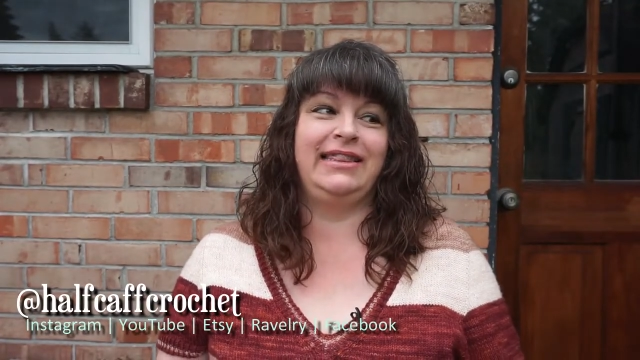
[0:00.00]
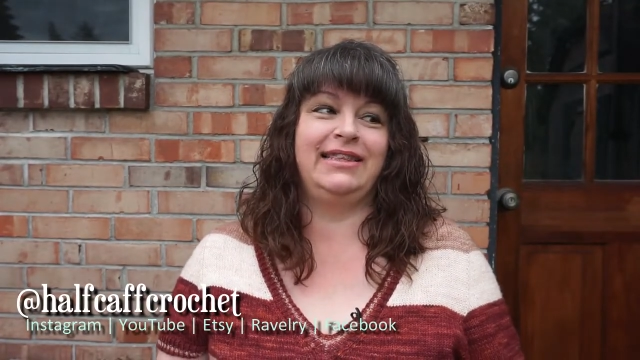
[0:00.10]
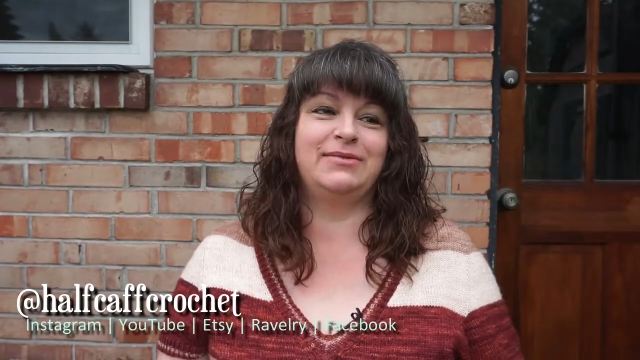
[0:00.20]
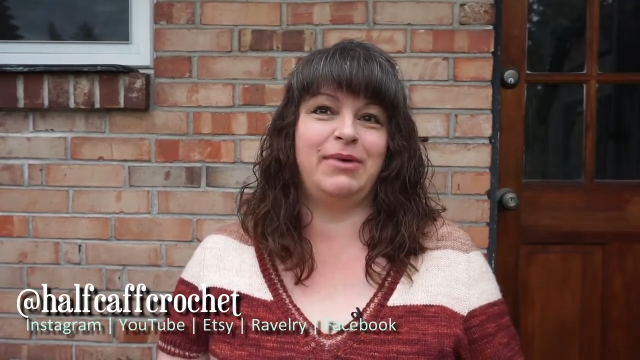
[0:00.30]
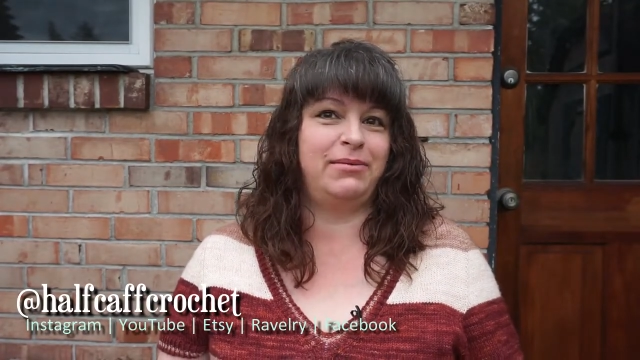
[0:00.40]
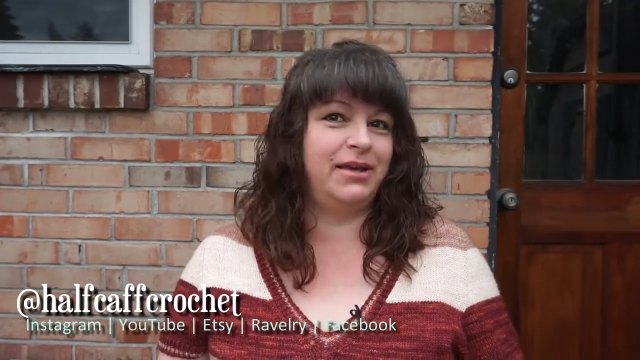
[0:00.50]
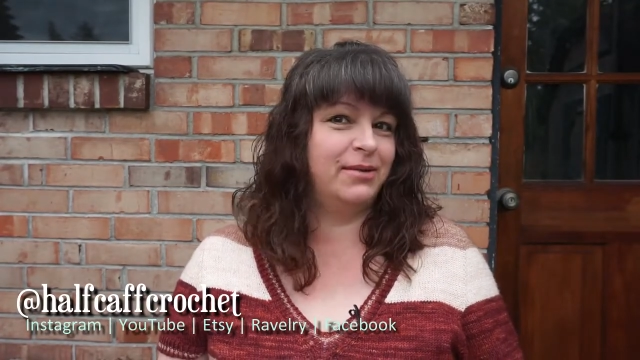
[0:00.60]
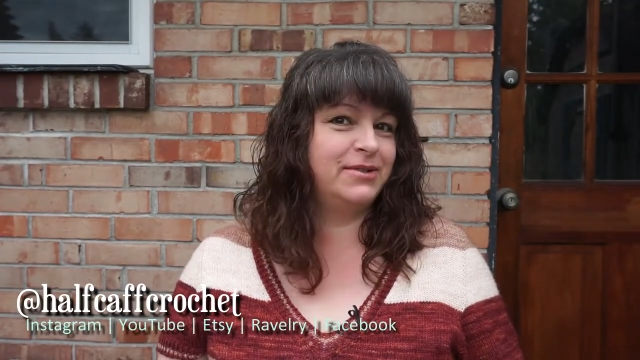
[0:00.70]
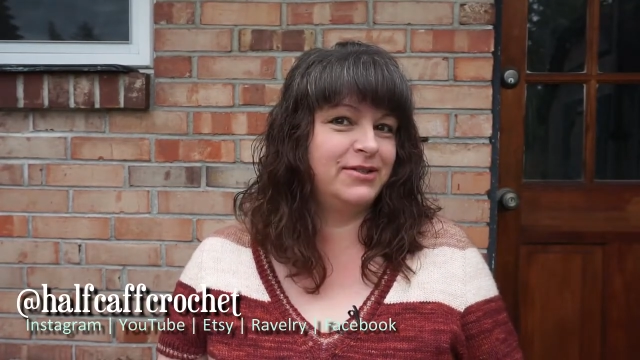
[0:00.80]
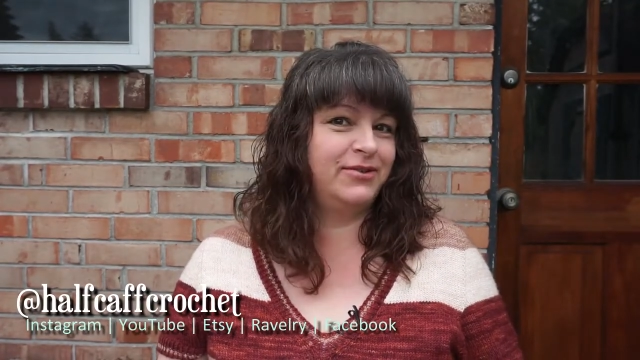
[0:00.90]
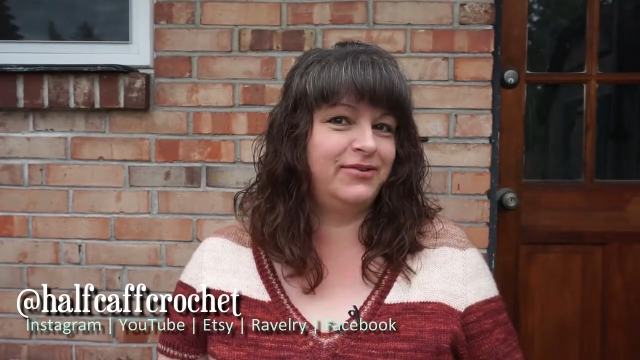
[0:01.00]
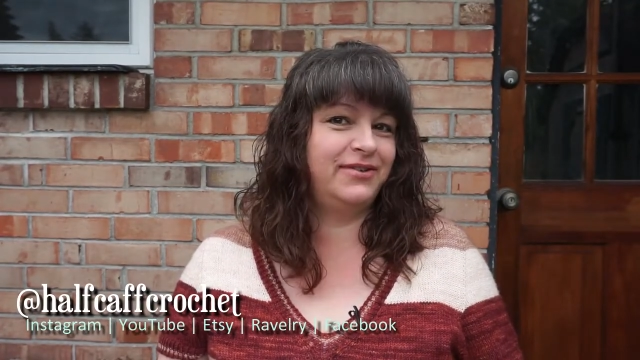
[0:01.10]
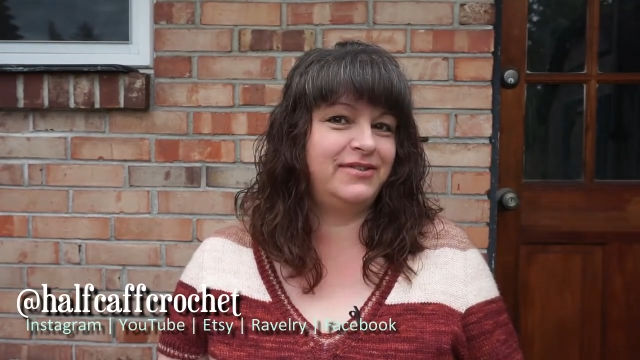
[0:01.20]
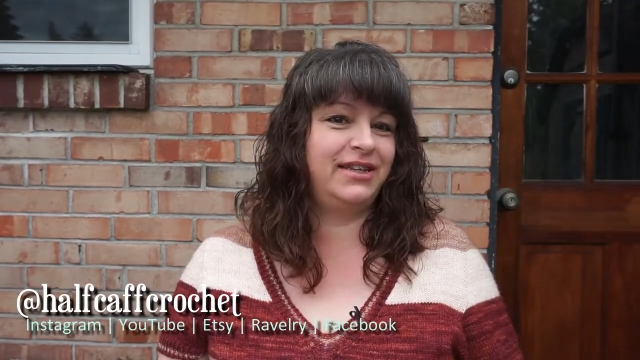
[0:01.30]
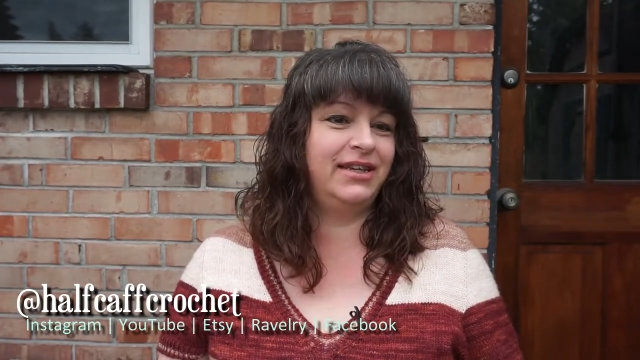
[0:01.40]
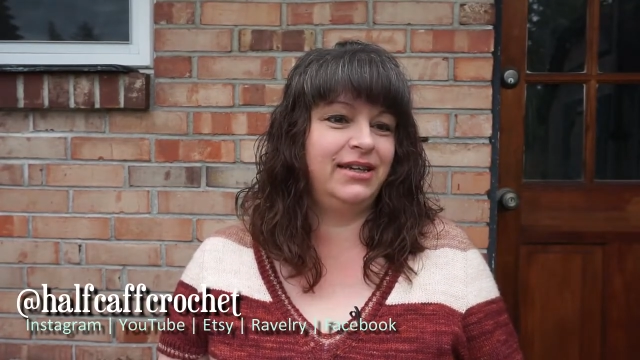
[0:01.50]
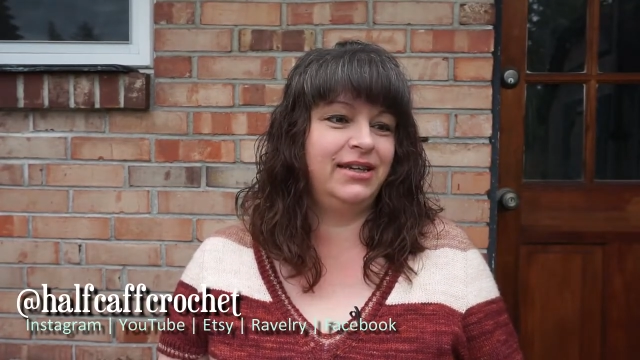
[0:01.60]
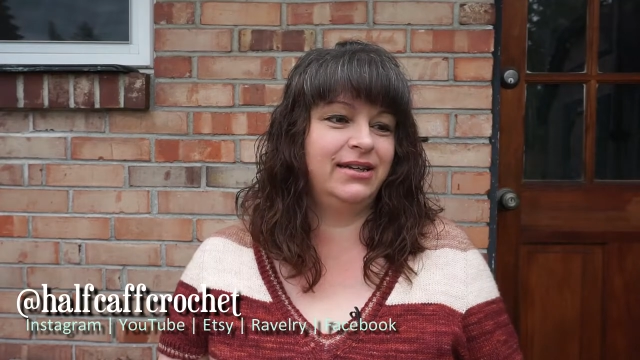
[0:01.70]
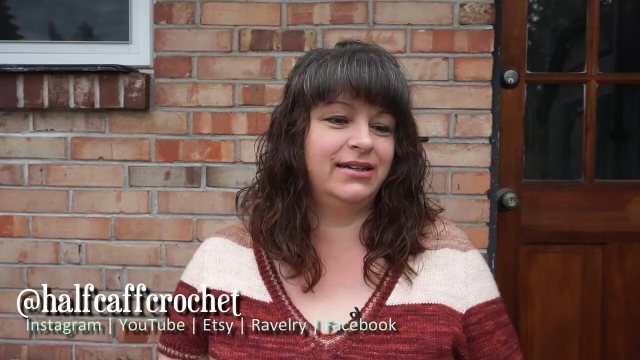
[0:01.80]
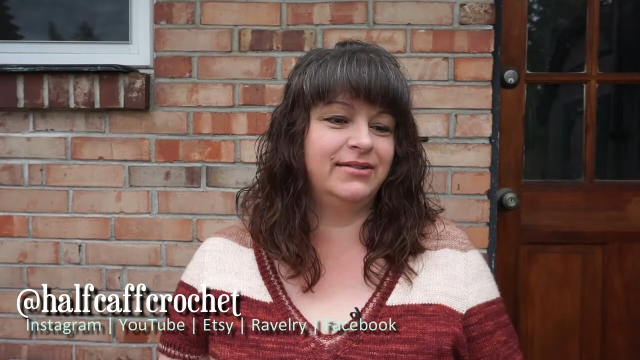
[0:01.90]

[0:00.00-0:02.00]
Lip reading: This might be episode 15.